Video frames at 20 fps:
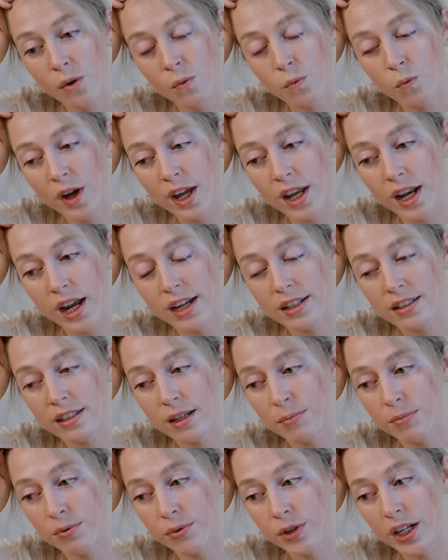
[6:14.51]
when I
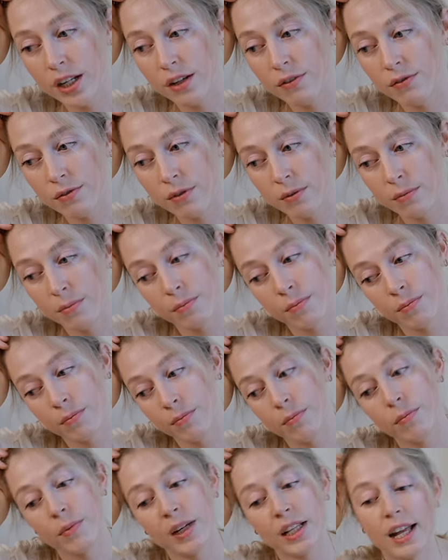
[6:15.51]
separated
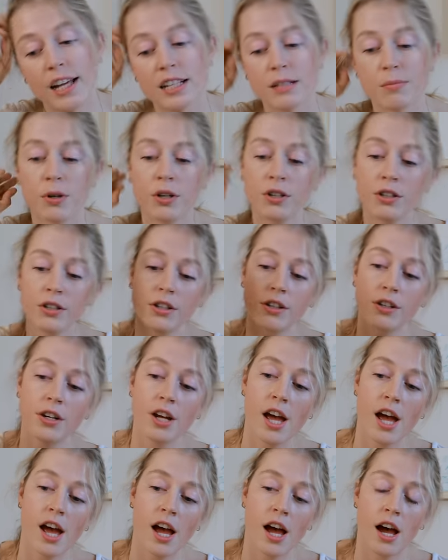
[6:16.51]
from my last partner.